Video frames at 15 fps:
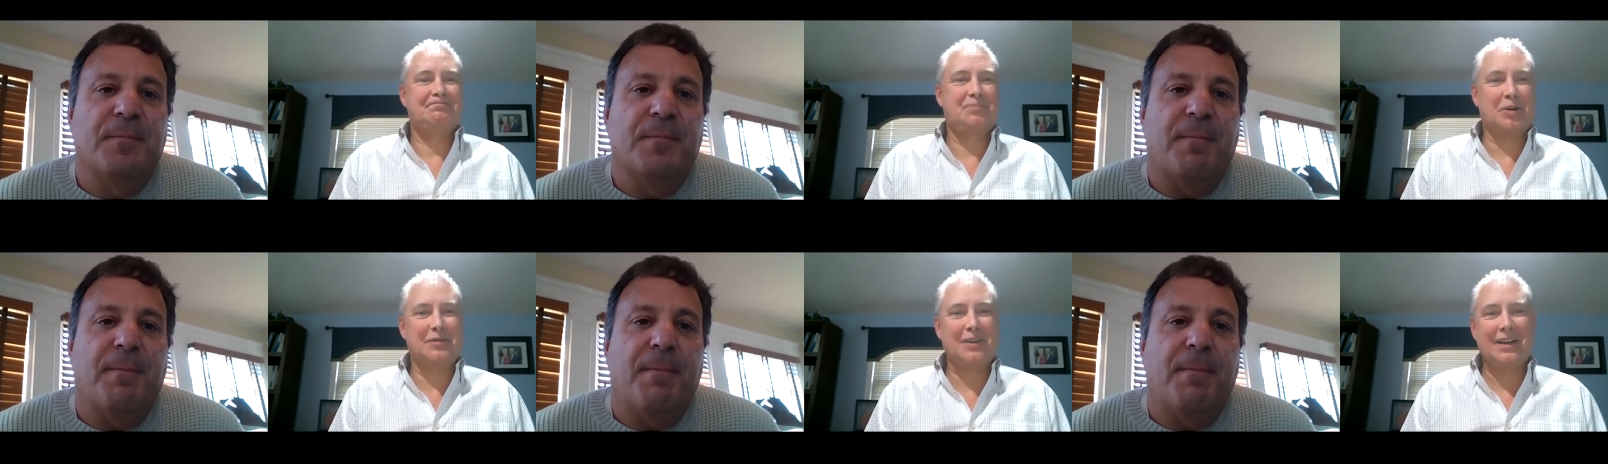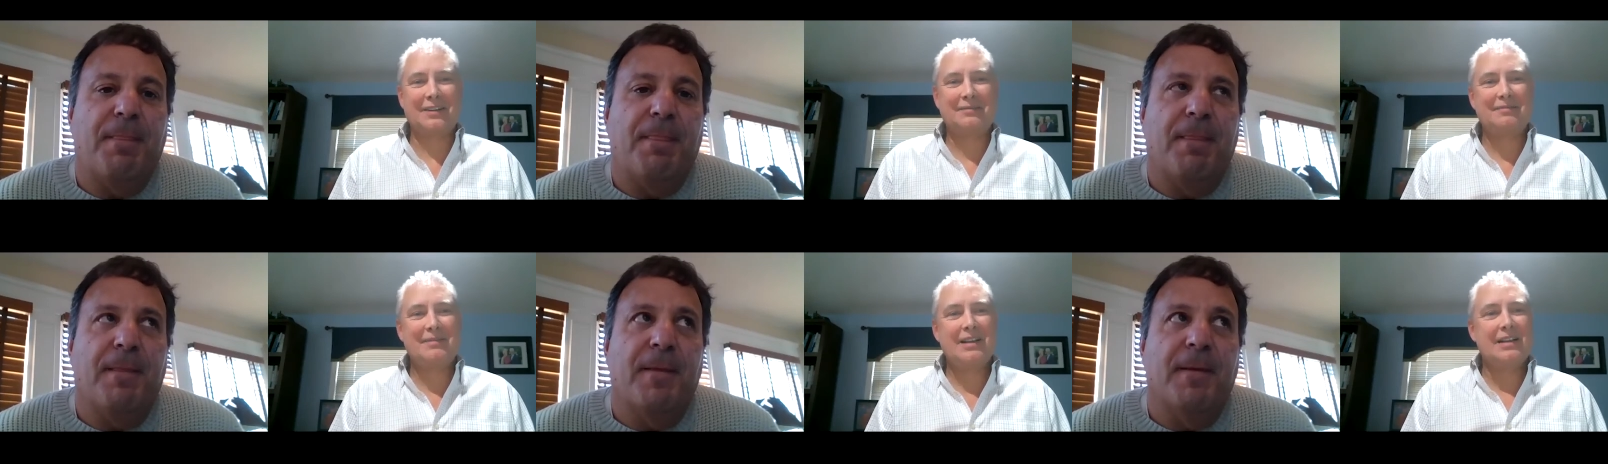Speaker 1: Perfect.
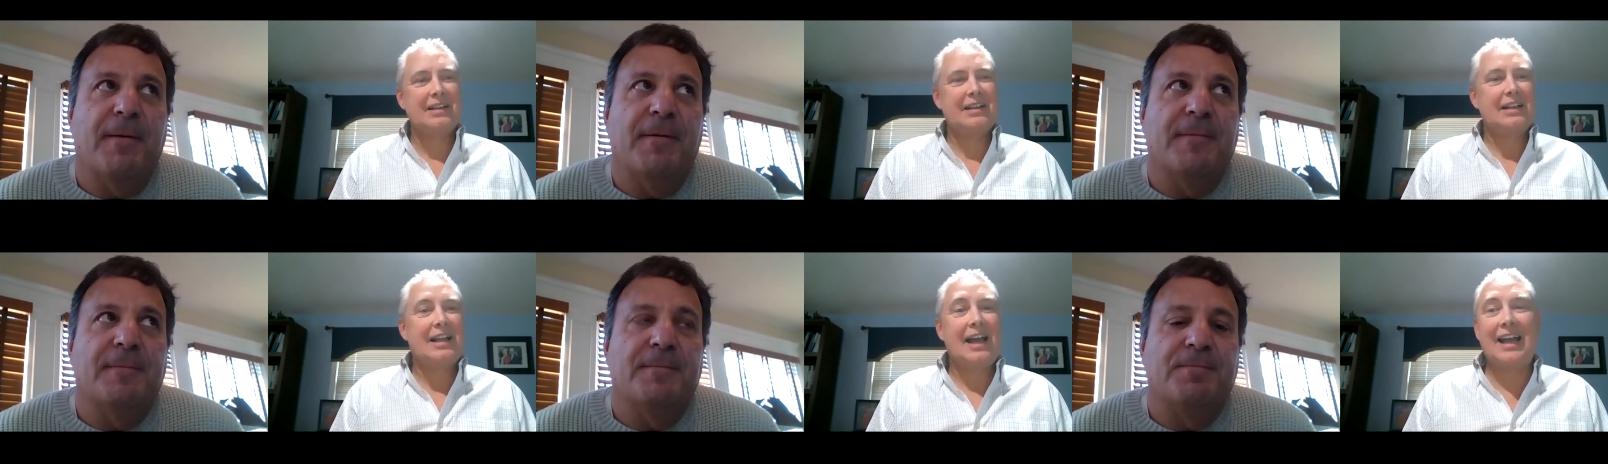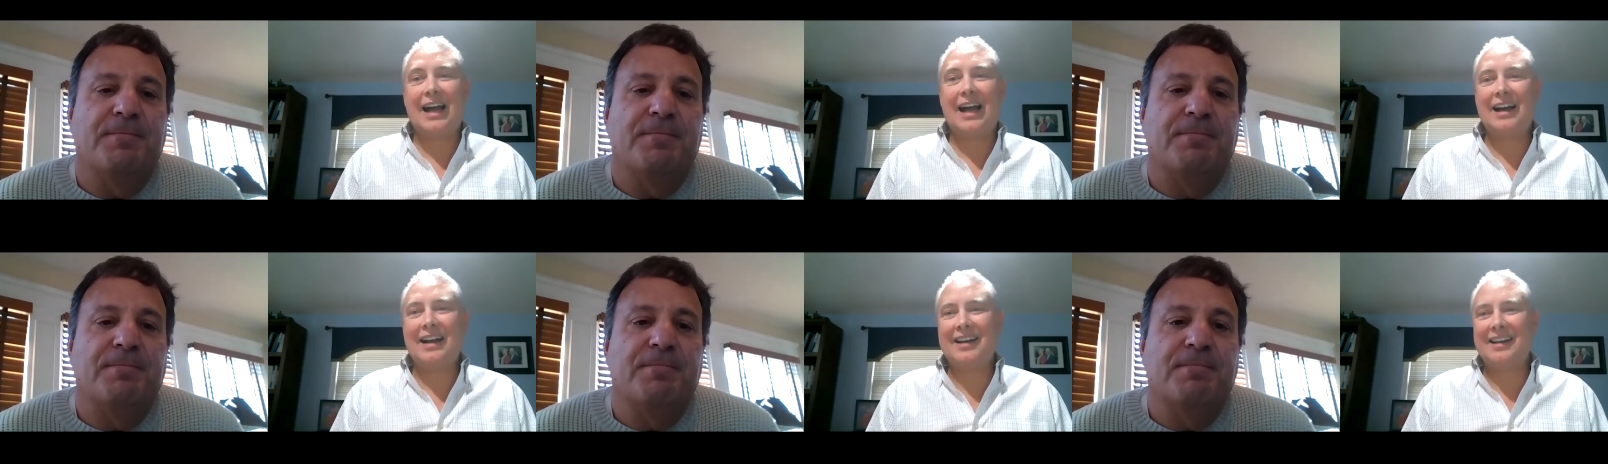Hey,
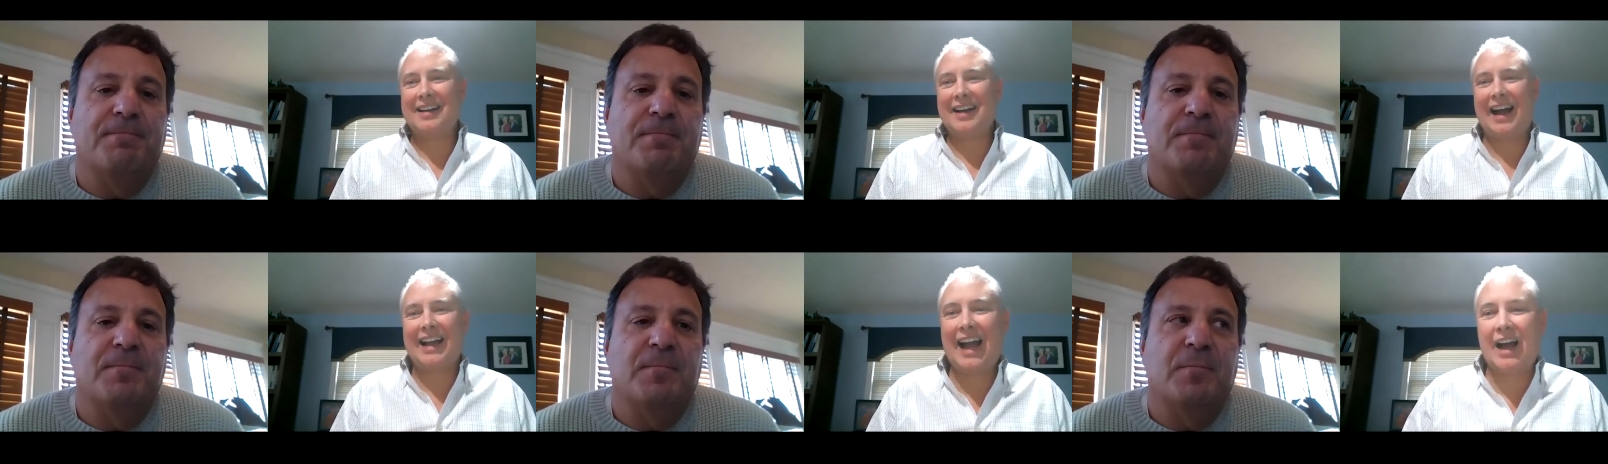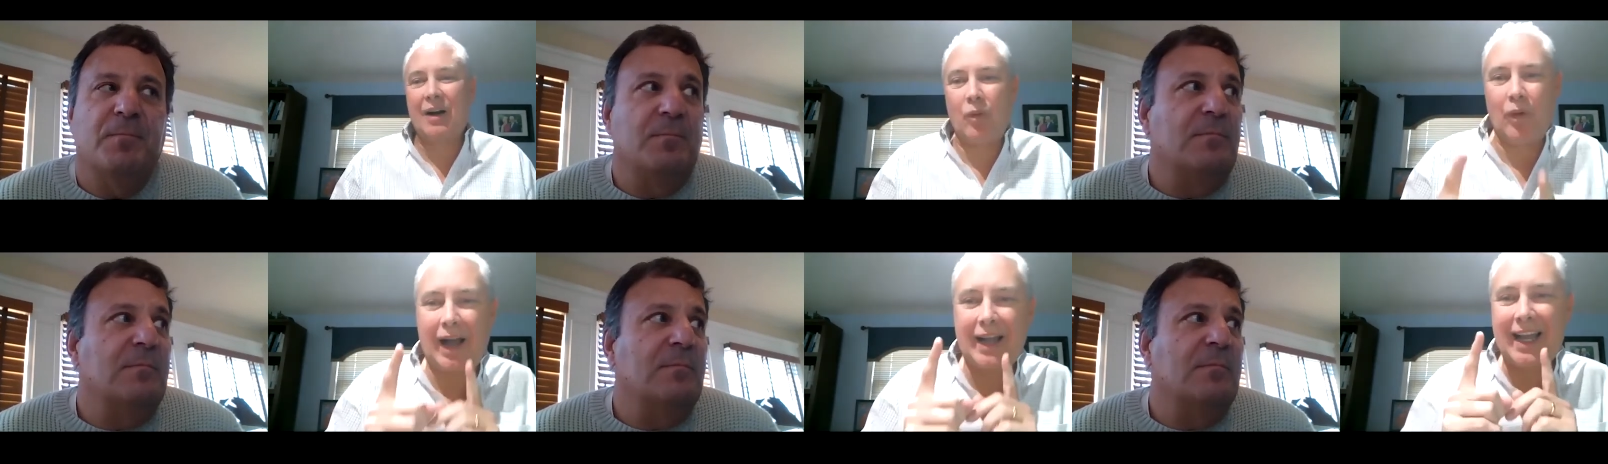I got
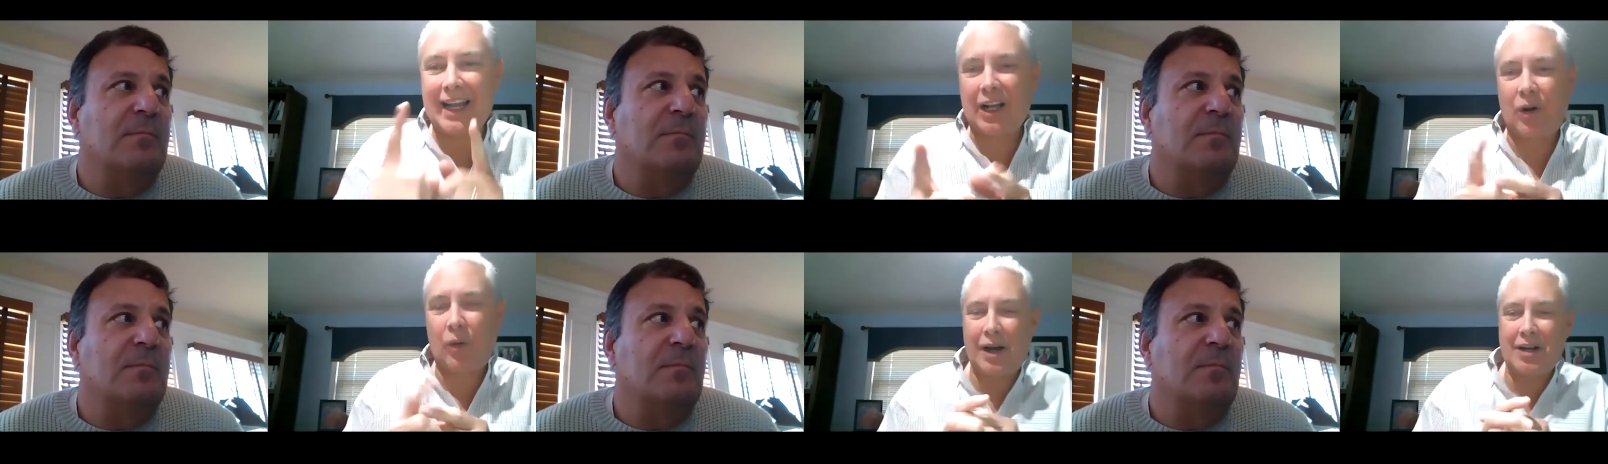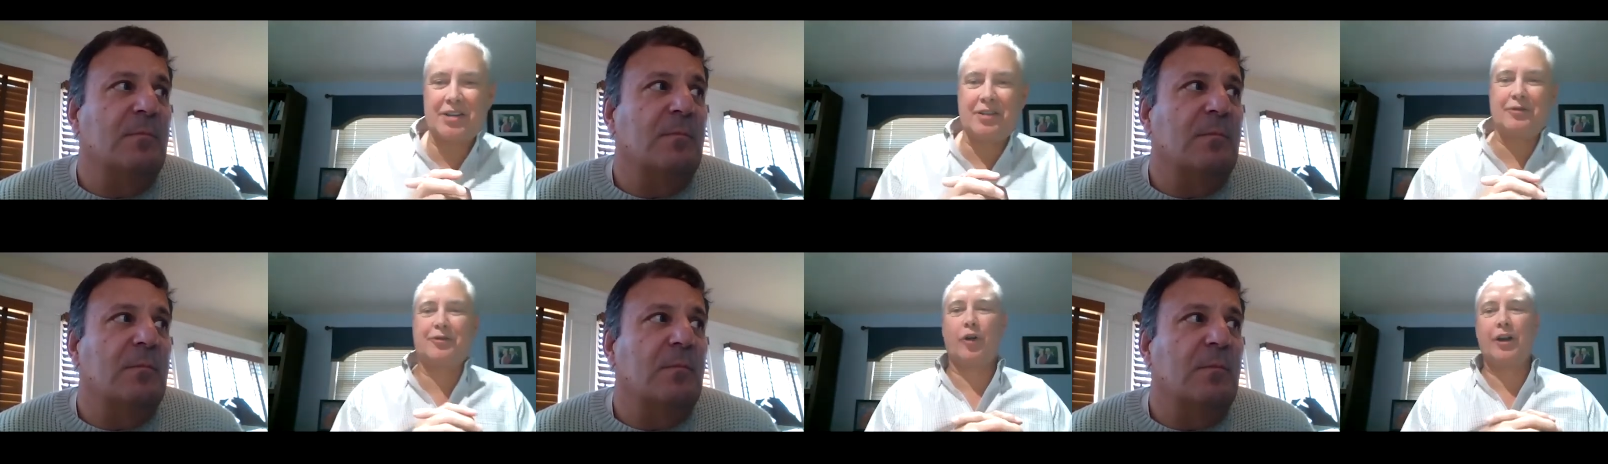I got a
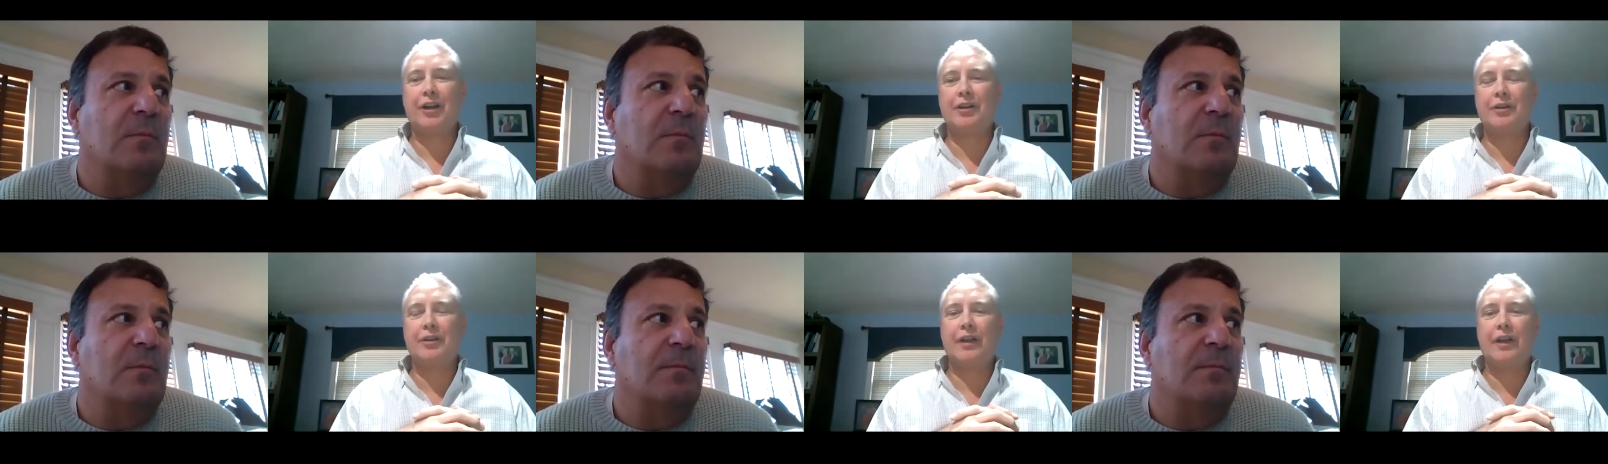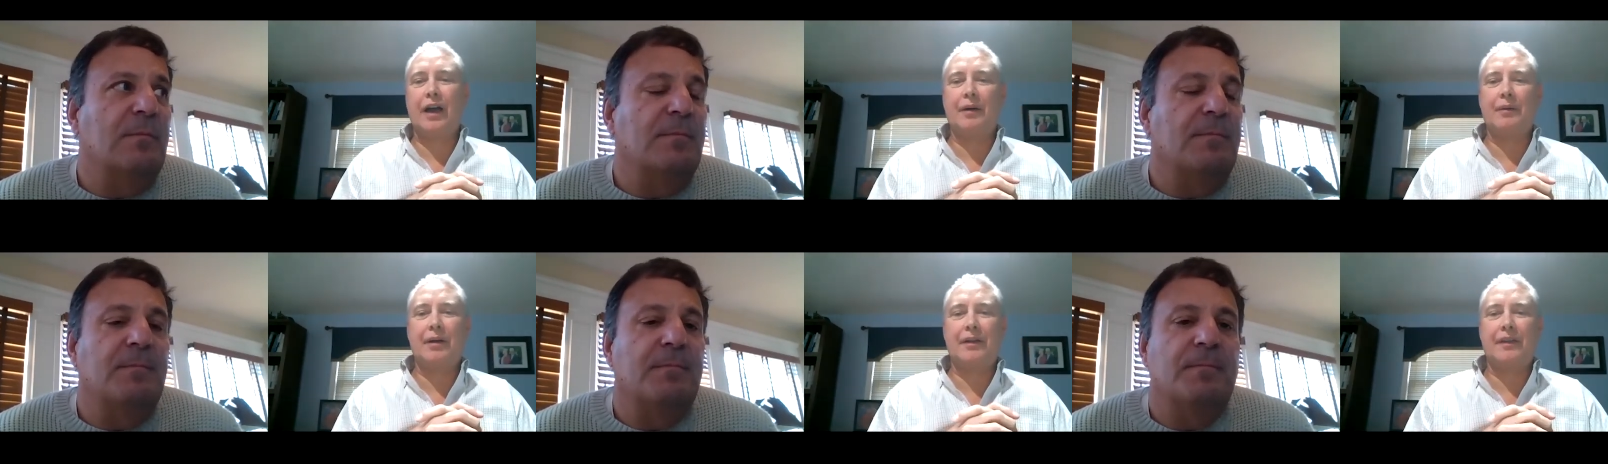question for you
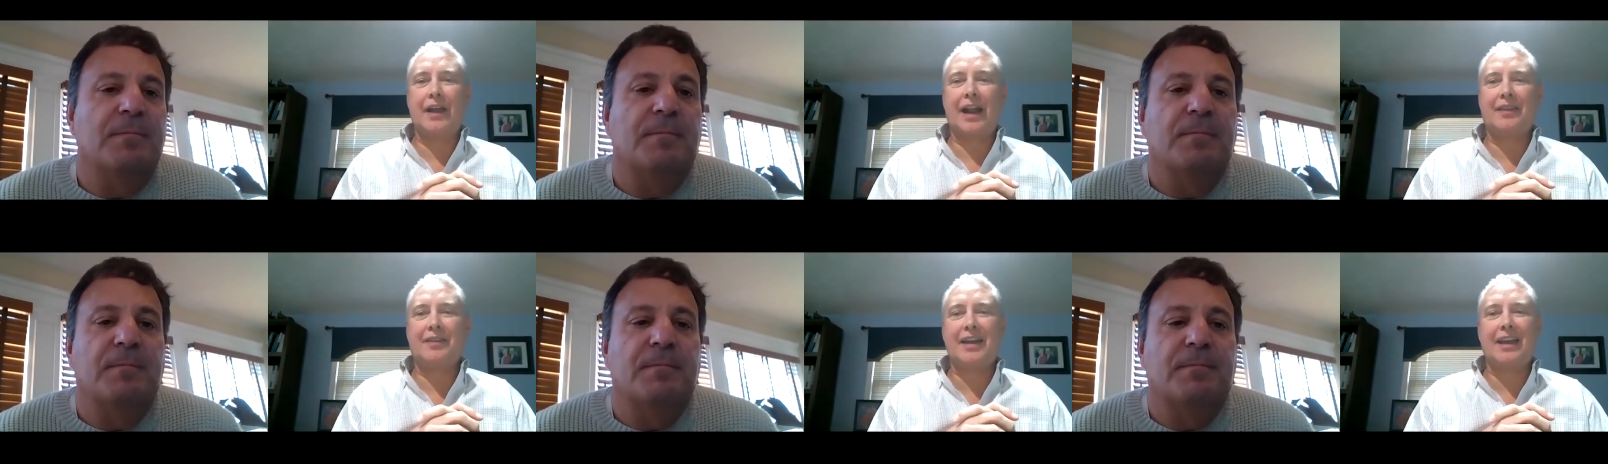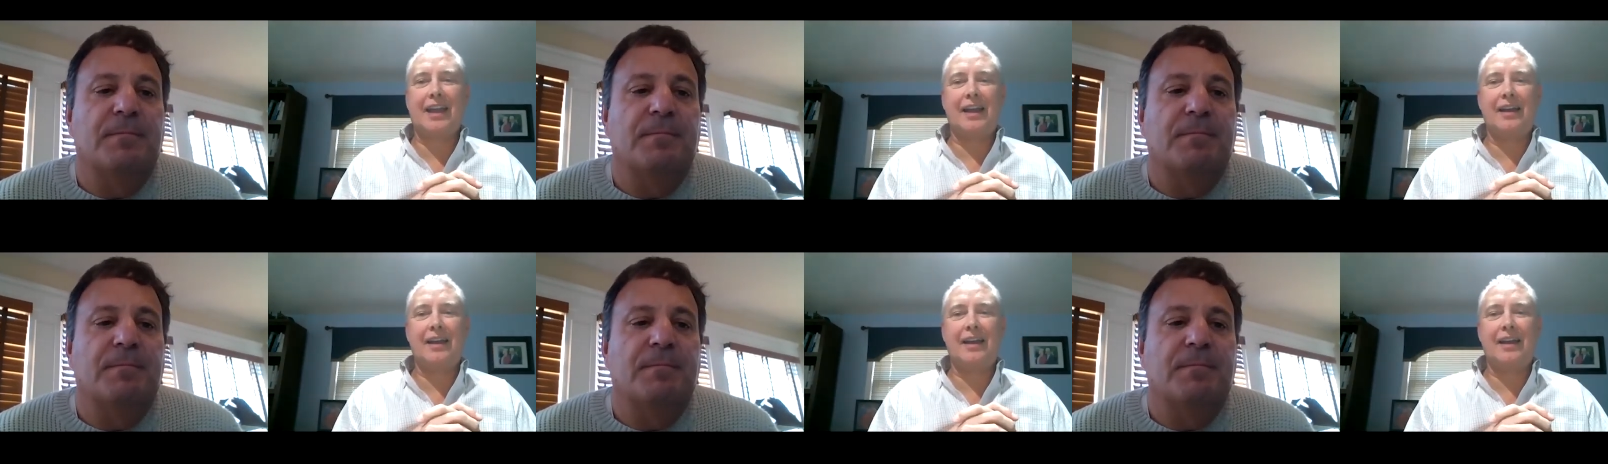uh, that I think